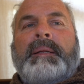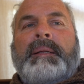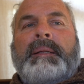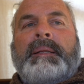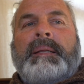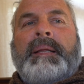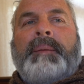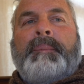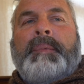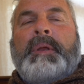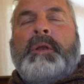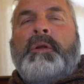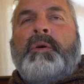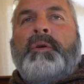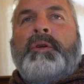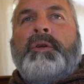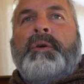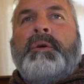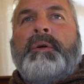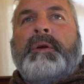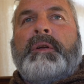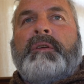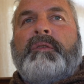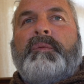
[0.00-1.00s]
Let me know
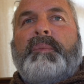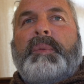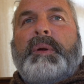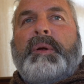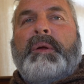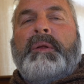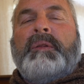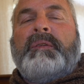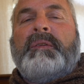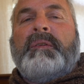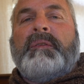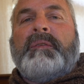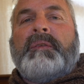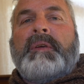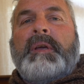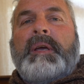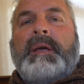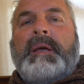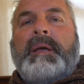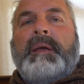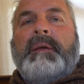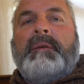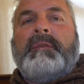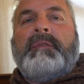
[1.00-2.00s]
your experiences,
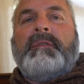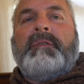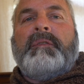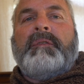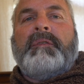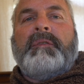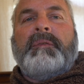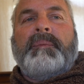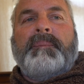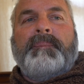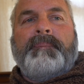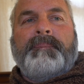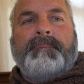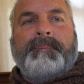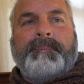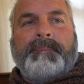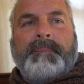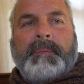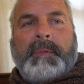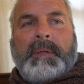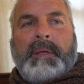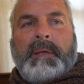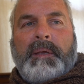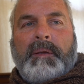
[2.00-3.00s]
guys.
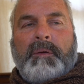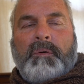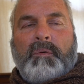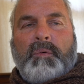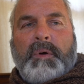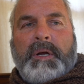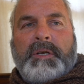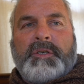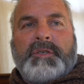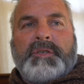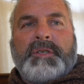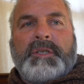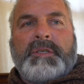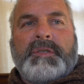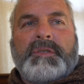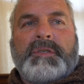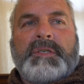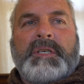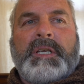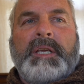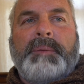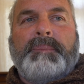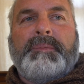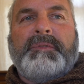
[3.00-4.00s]

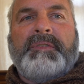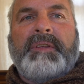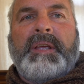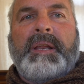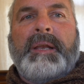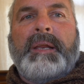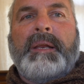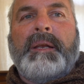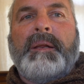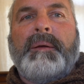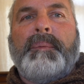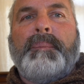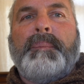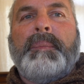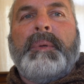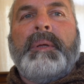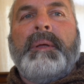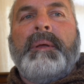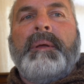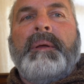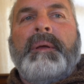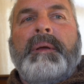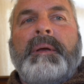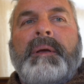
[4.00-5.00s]
Questions, keep sending them.
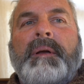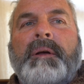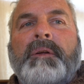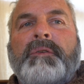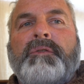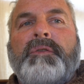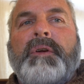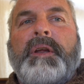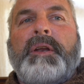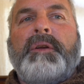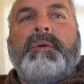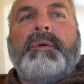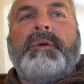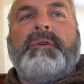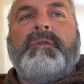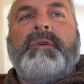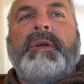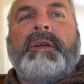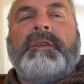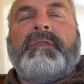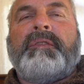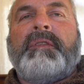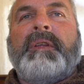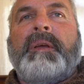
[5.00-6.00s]
I'll try to
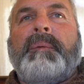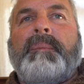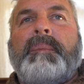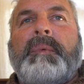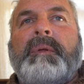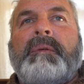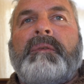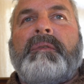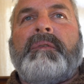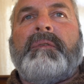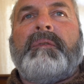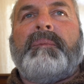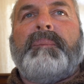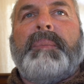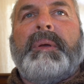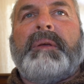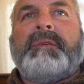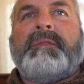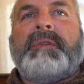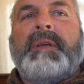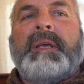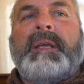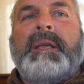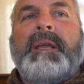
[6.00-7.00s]
address them as
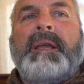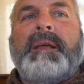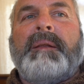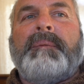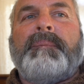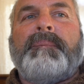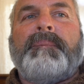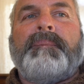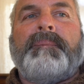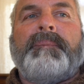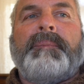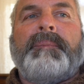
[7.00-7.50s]
best I can.